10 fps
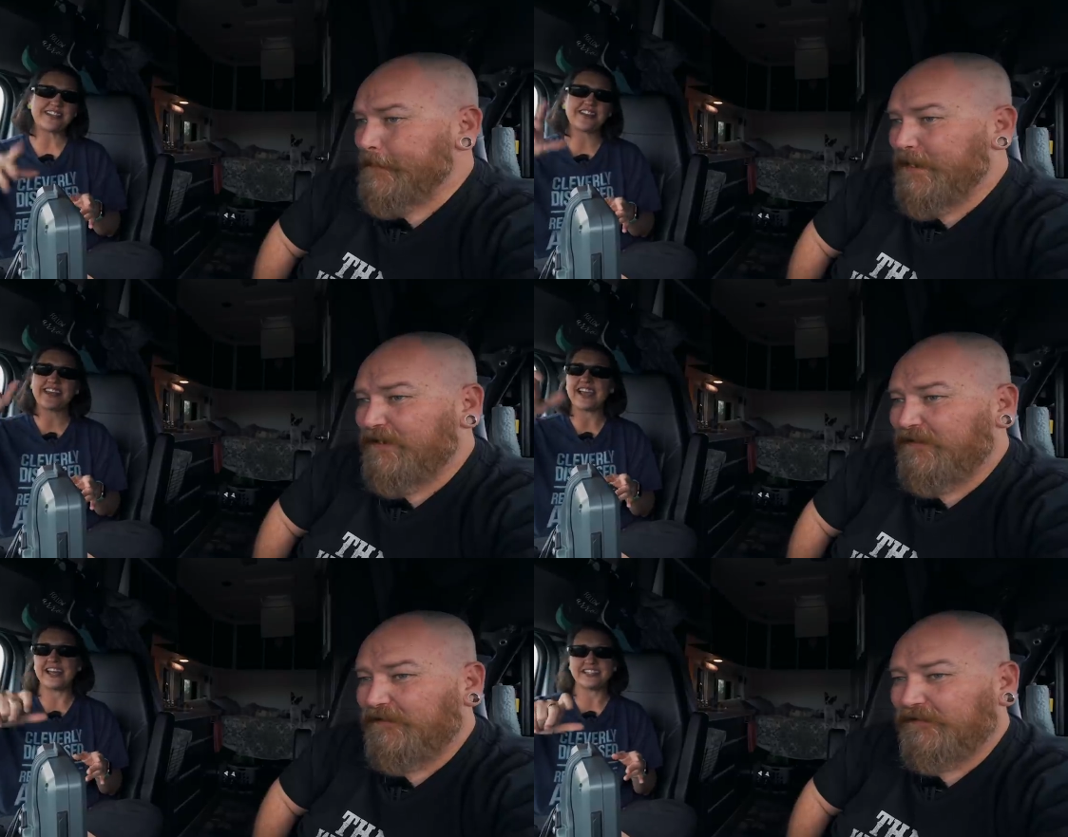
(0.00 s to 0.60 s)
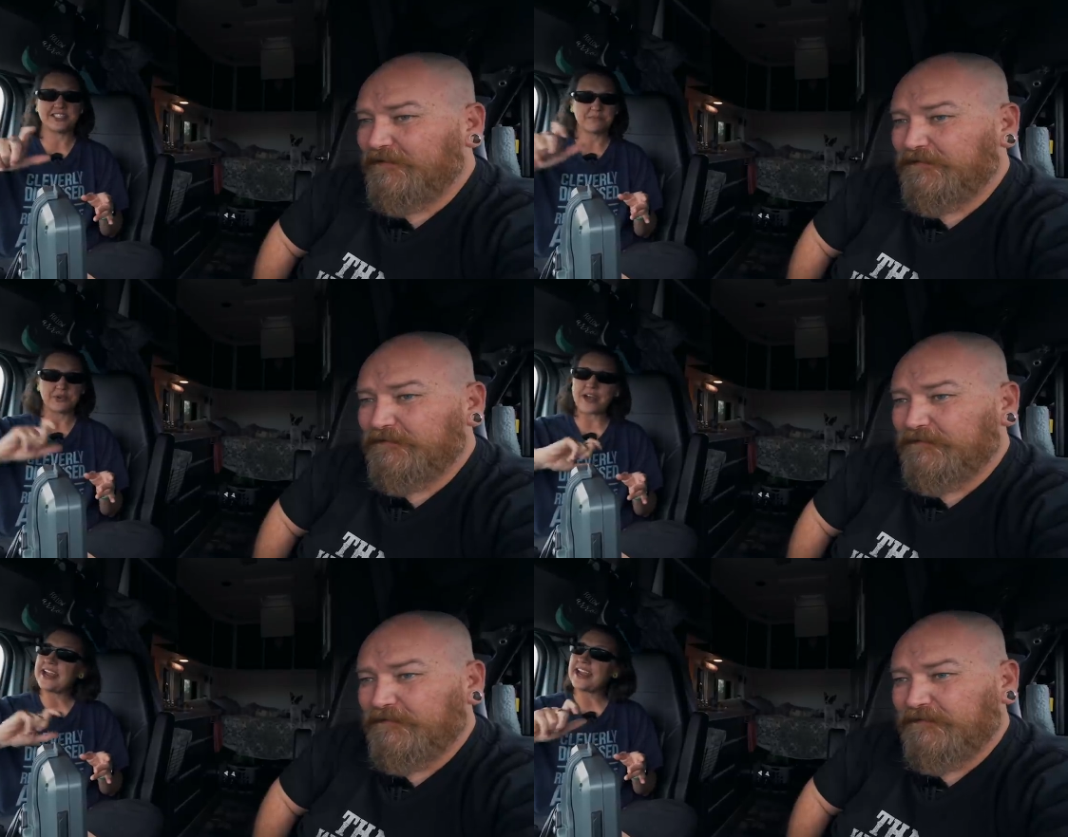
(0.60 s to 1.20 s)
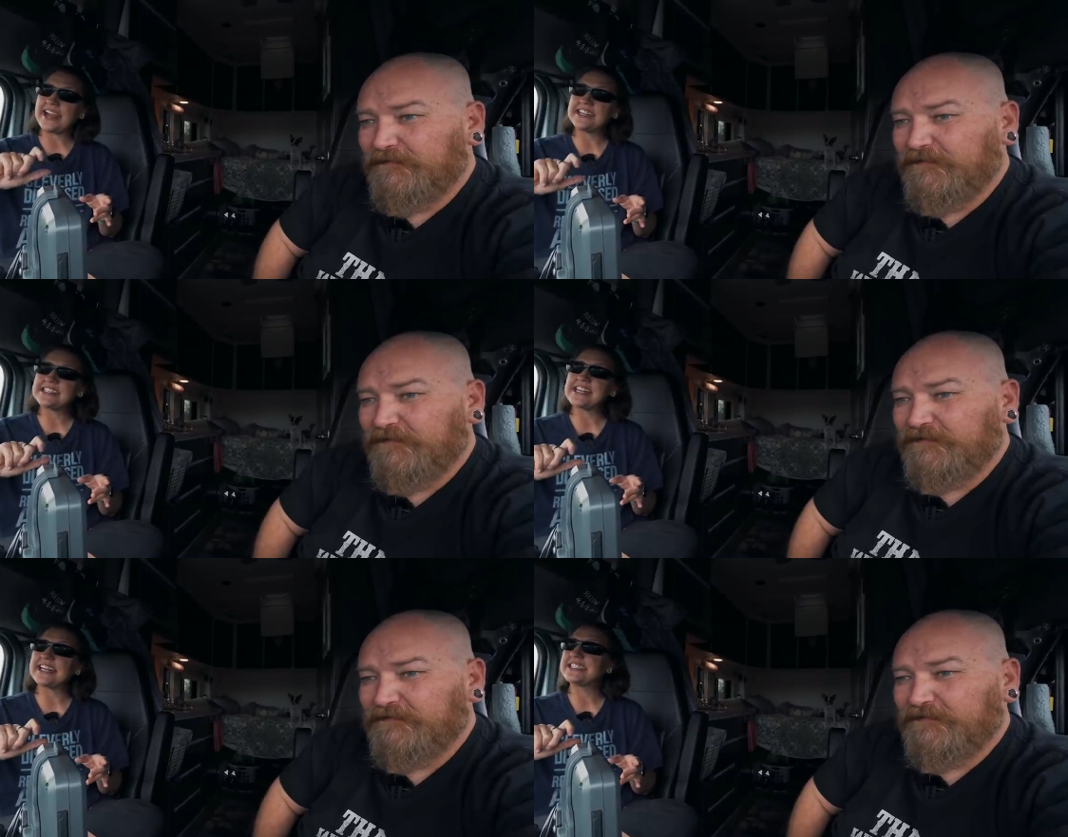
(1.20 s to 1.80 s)
Speaker 1: there. They got spray hand
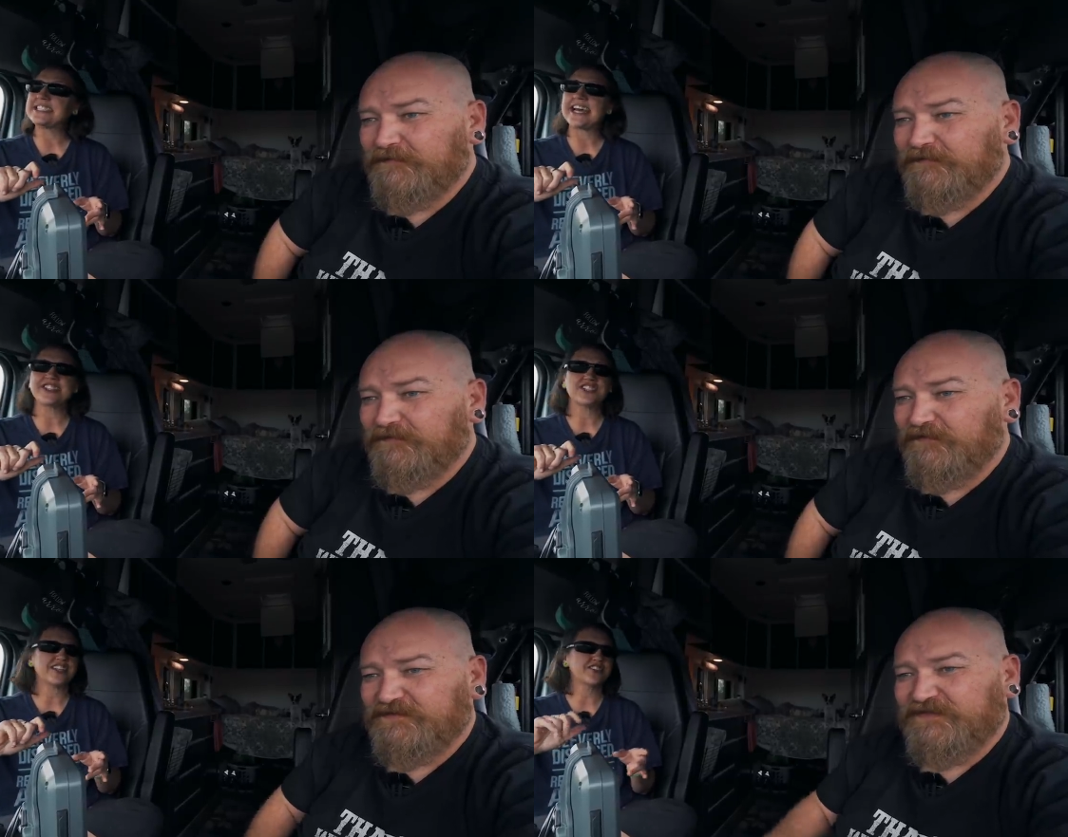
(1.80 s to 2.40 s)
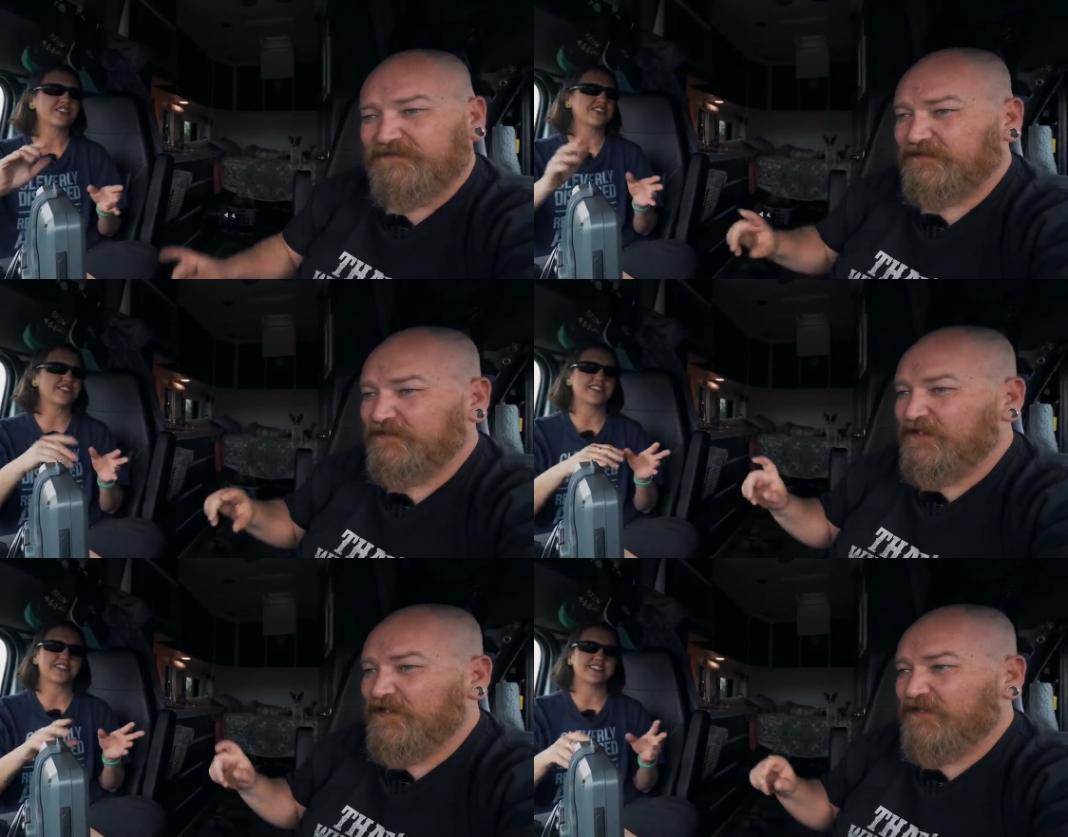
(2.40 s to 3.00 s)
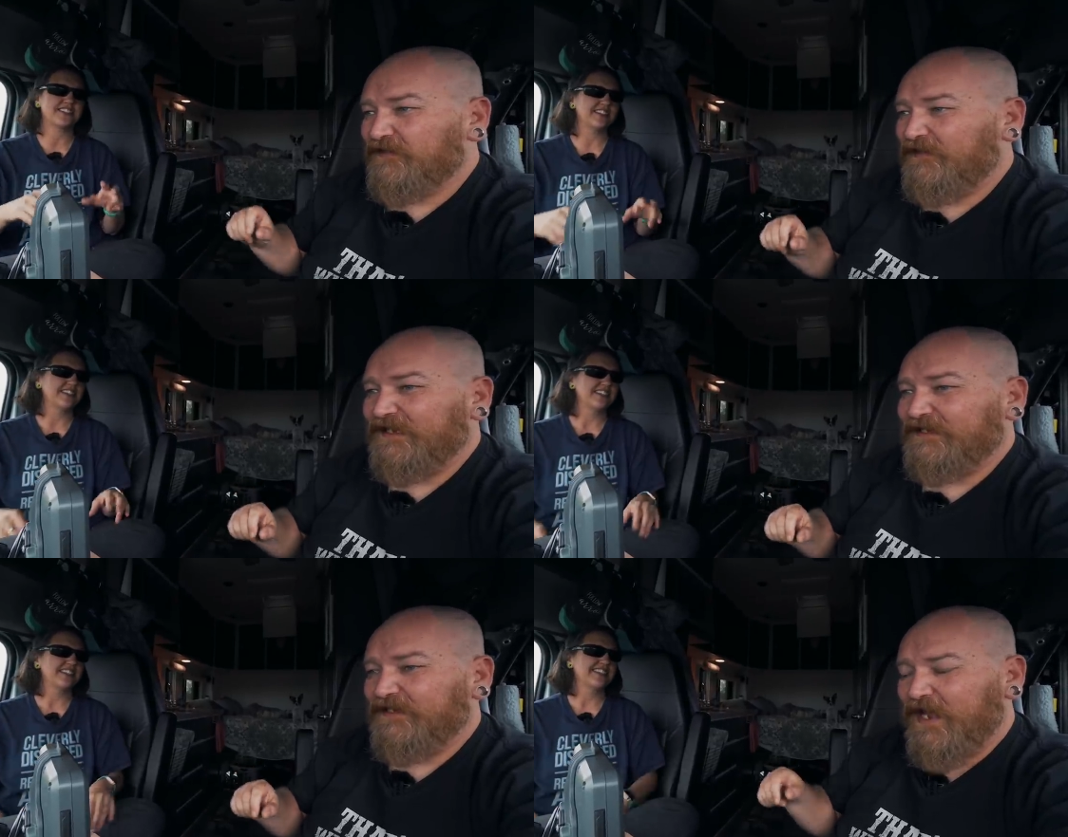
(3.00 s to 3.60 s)
sanitizer.
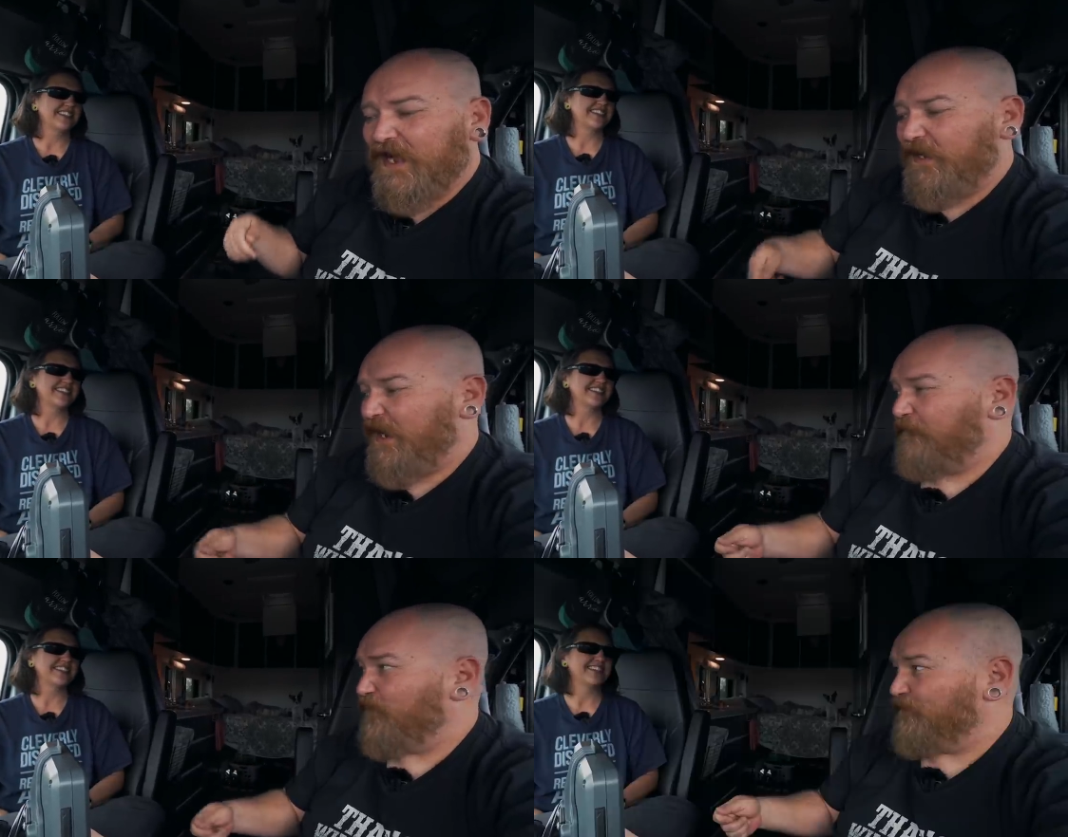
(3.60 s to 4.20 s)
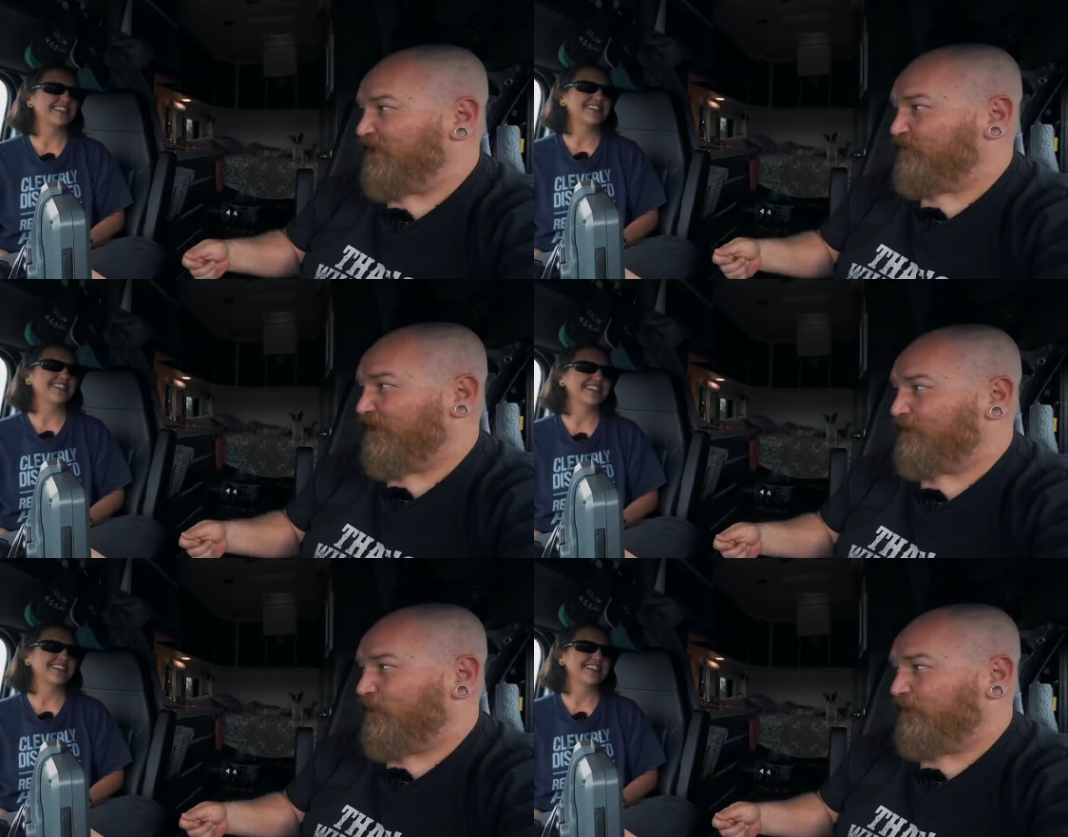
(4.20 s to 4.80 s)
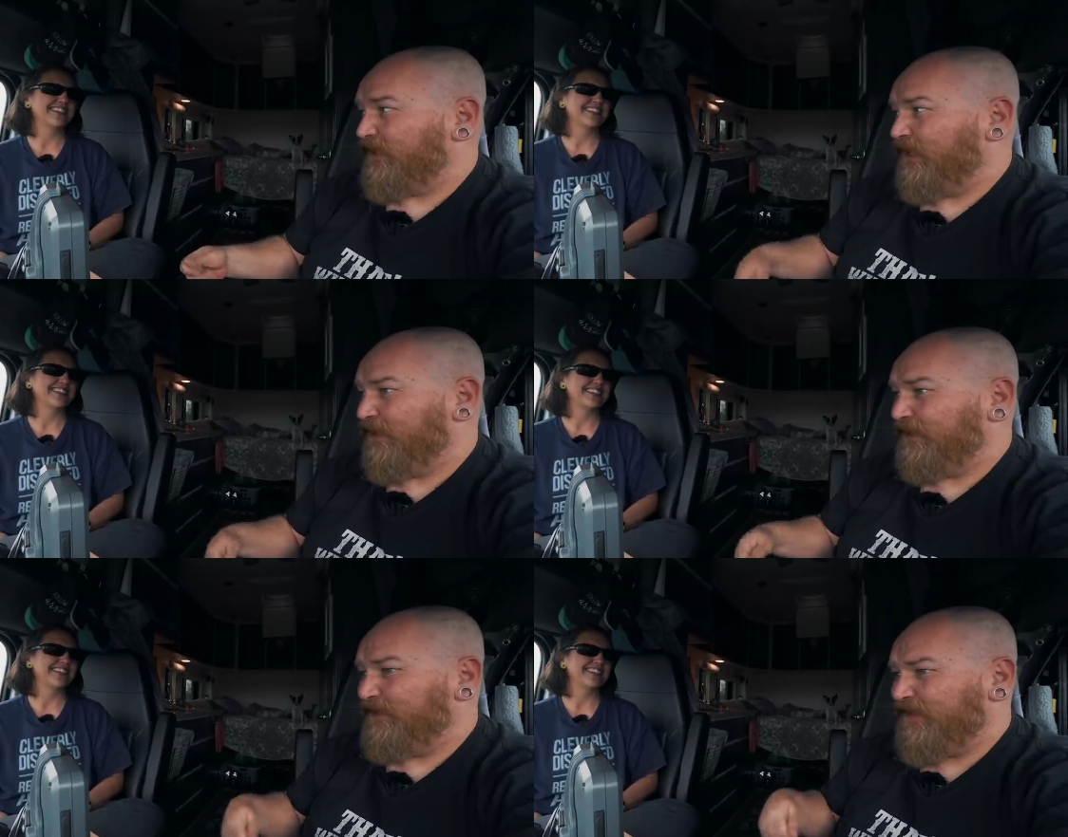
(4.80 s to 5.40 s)
Speaker 2: like I, I, put my credit card
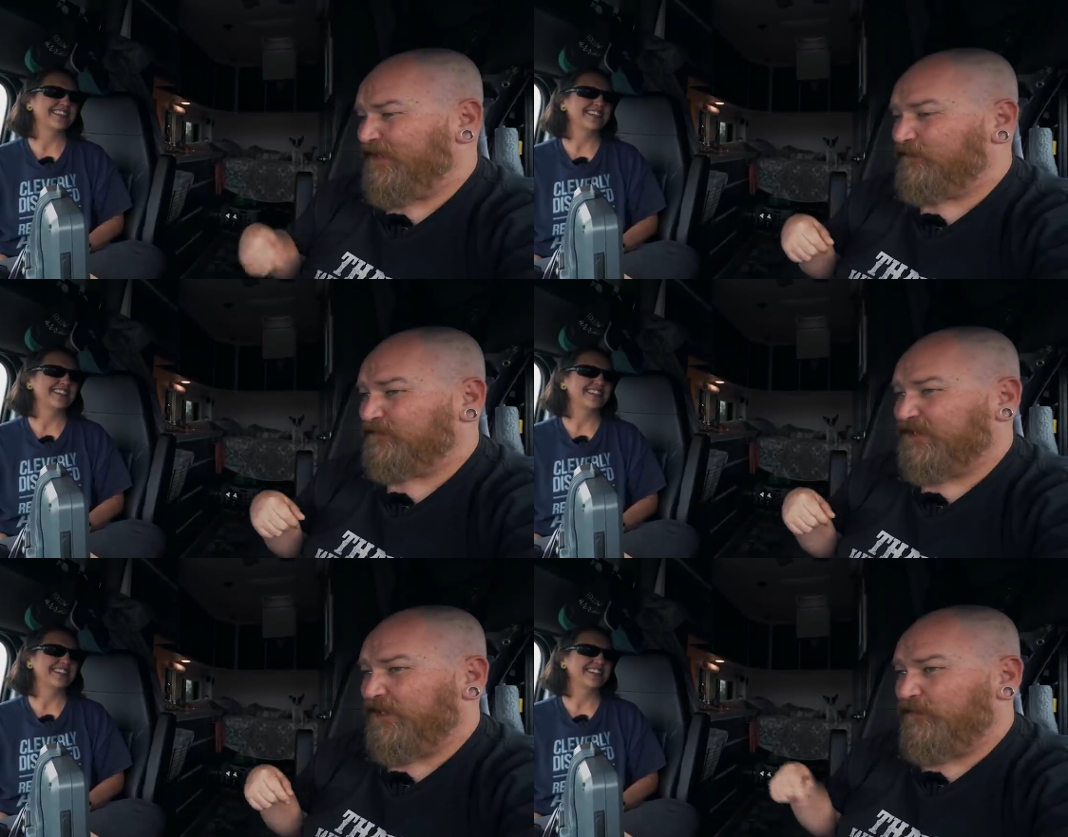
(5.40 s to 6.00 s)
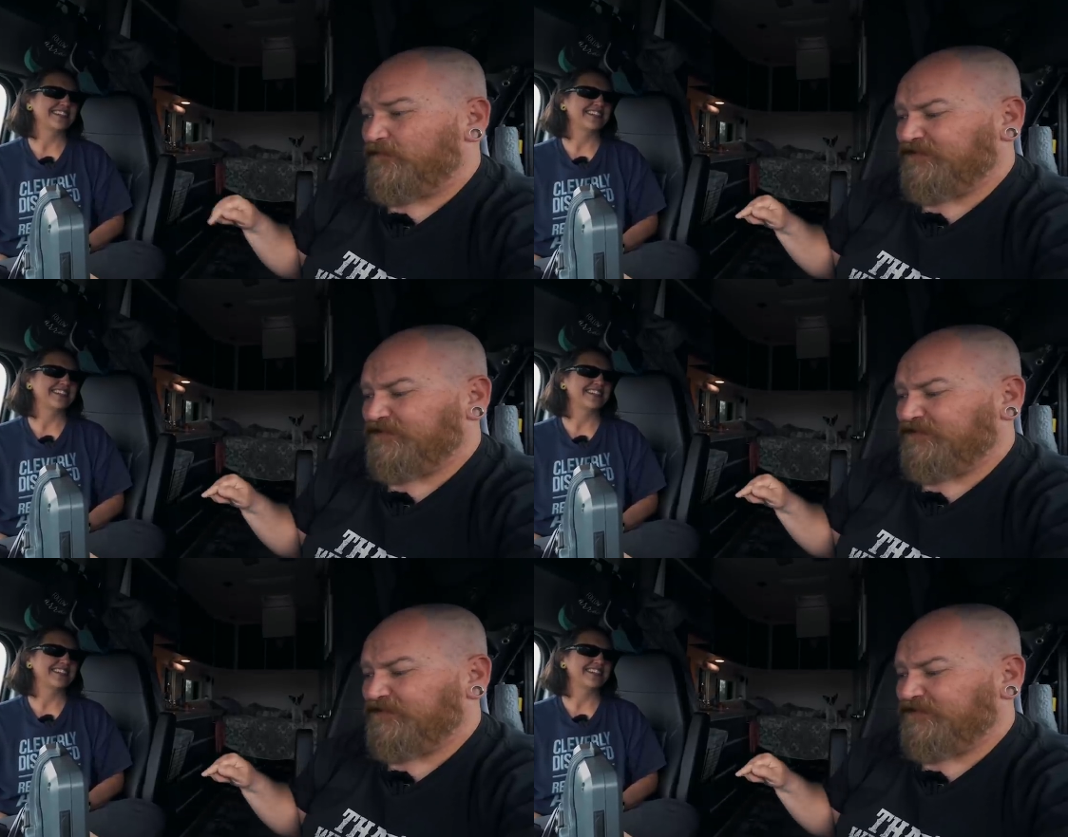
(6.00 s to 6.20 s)
in, and then it it, I